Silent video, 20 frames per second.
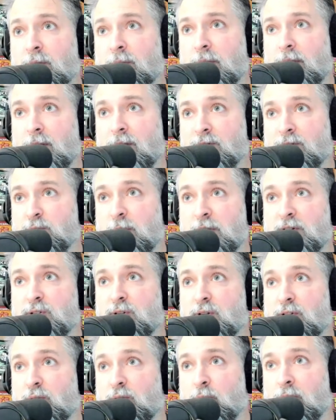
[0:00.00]
there,
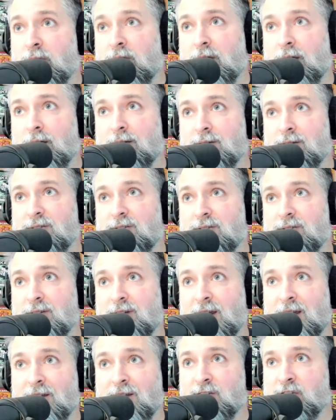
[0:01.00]
especially on the weekends, and
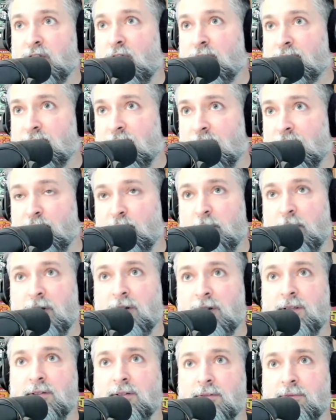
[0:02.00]
I can talk to
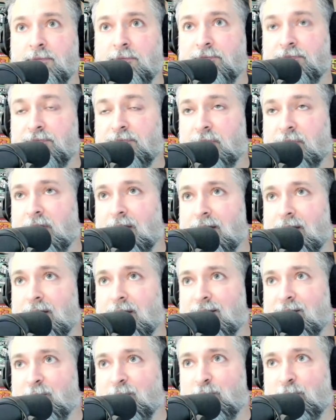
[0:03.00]
everybody.
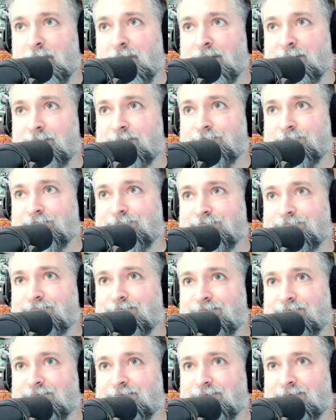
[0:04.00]
But
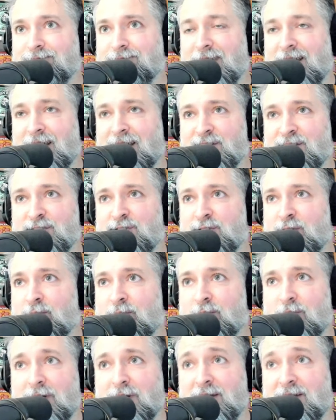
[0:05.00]
I just
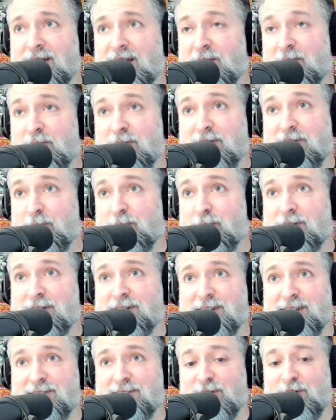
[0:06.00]
don't even want to
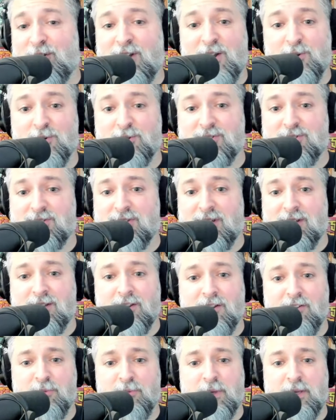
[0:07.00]
leave our house. I
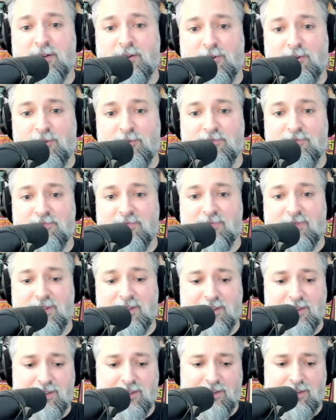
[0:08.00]
love being home.
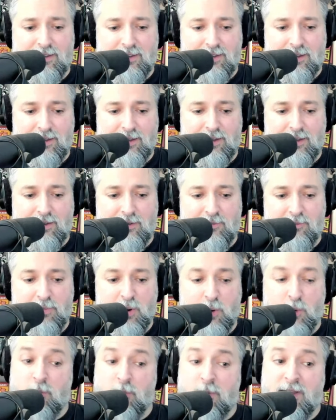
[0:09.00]

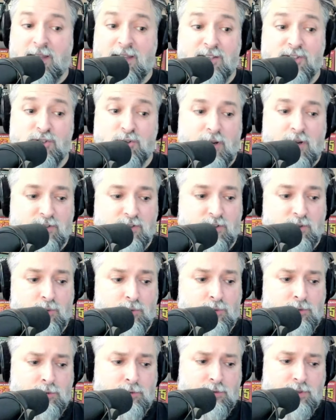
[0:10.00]
But when my kids are at
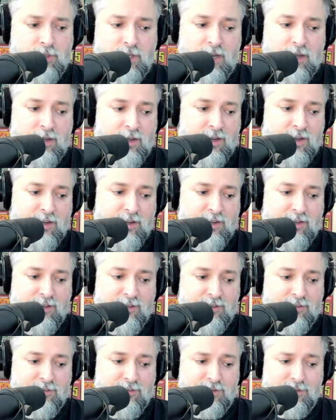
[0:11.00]
school,
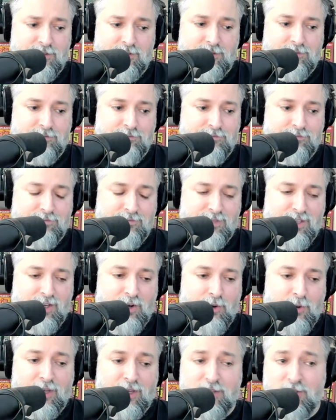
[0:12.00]
and you
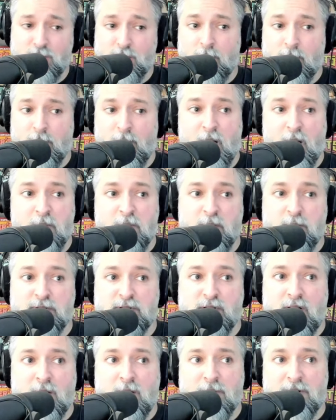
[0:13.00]
know, I can do a pop-up
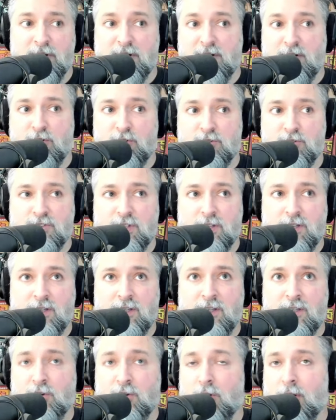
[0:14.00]
shop in another
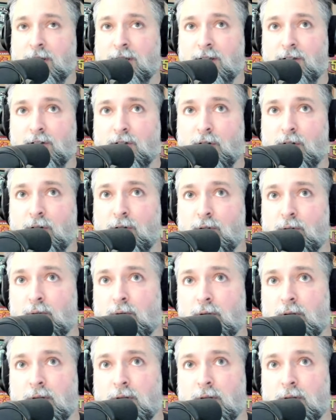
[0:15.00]
city, or I can go